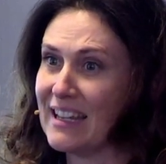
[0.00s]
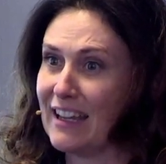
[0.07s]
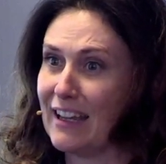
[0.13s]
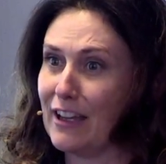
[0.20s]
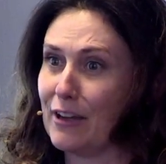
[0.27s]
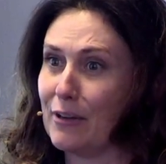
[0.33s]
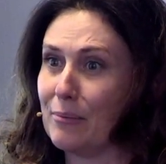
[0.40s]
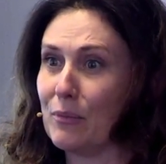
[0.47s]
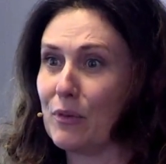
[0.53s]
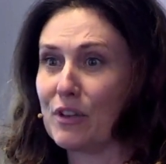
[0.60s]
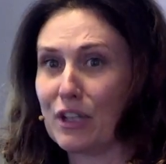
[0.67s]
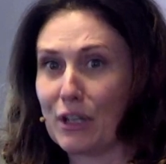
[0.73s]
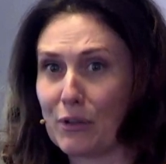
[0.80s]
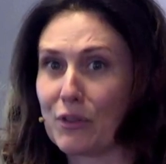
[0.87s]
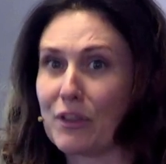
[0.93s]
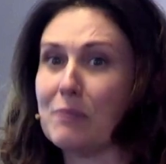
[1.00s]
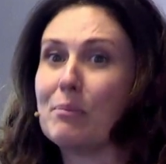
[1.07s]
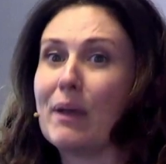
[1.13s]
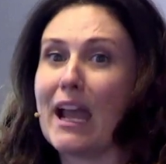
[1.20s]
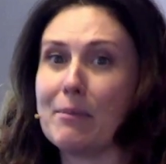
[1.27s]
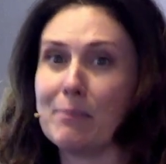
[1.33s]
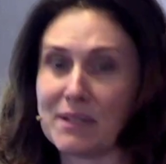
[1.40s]
Um, you know, the
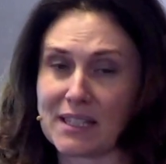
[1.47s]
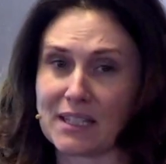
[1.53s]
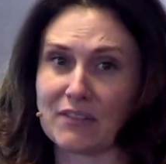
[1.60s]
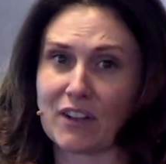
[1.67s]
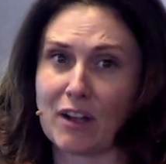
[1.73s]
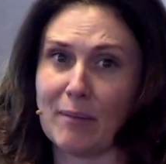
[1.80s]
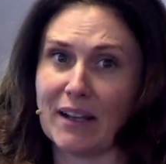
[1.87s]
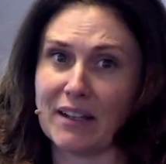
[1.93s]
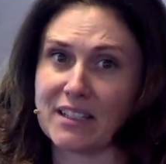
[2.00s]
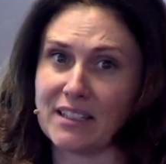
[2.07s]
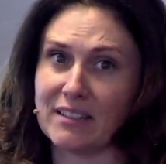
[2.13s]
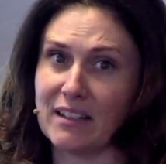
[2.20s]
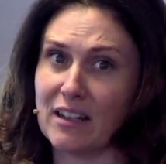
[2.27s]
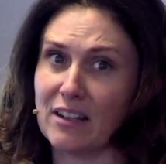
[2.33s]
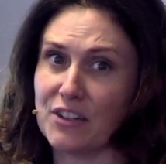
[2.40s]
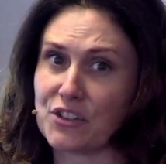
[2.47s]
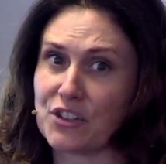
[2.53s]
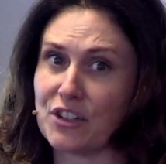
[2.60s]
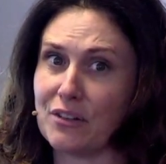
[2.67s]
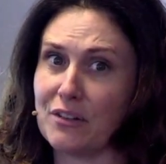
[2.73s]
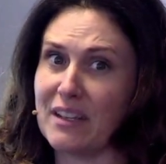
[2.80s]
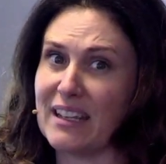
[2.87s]
papers that have come out in the last
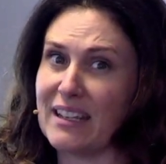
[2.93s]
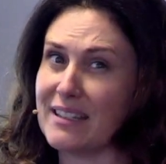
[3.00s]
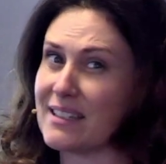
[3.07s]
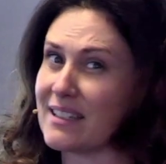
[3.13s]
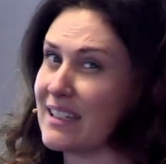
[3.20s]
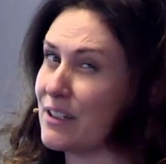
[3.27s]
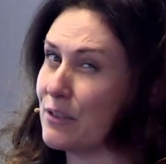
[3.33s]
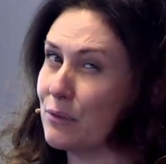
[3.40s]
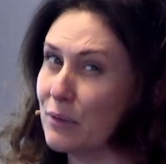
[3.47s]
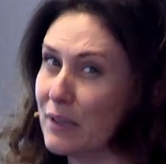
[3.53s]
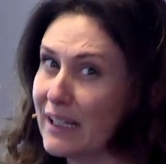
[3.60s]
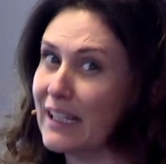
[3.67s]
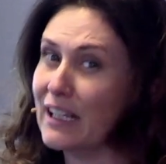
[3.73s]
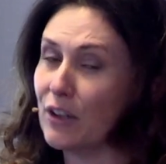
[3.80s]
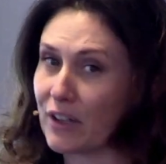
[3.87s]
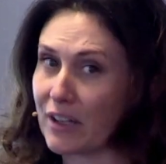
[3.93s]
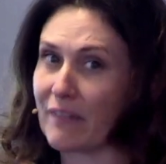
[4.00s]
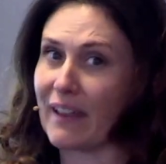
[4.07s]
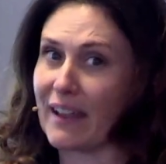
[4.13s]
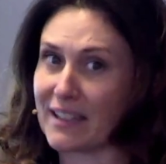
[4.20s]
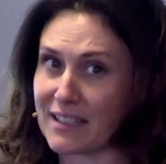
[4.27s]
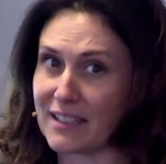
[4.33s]
two years didn't really look at
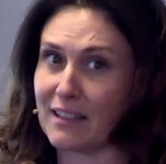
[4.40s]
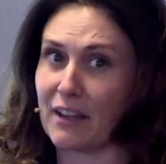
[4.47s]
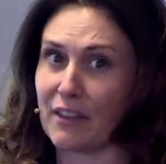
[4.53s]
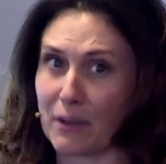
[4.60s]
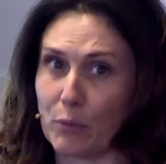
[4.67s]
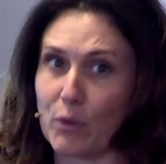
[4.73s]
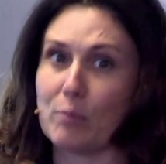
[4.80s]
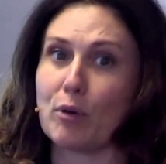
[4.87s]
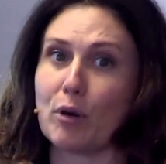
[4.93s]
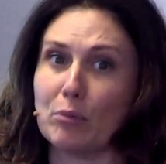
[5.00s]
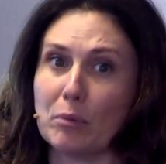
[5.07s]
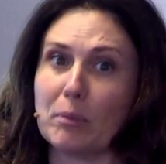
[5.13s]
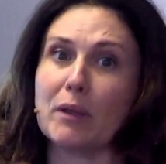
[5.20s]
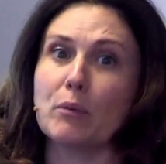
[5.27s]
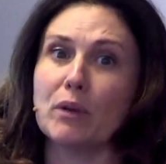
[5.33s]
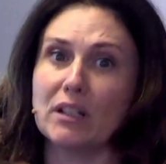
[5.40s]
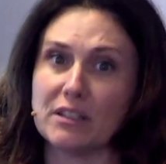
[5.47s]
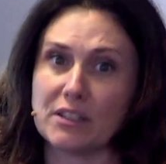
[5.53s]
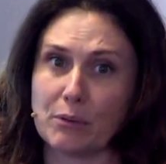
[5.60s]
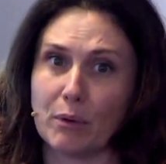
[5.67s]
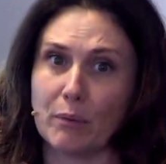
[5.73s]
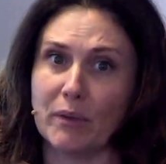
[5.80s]
that, and I think we probably will
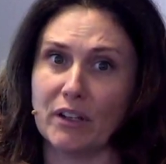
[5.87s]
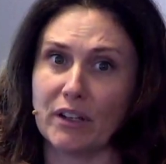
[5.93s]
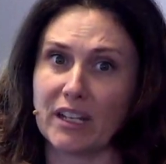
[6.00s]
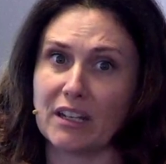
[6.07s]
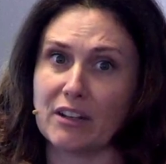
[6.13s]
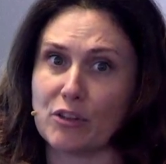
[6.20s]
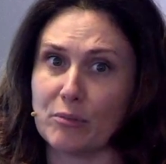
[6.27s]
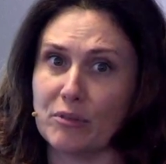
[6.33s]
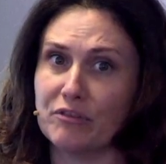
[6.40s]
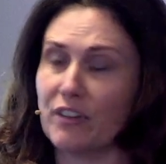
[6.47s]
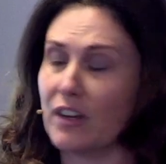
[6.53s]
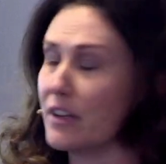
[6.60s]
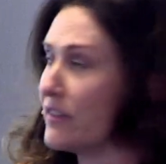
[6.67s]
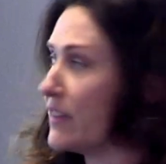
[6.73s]
do when we're looking at them in five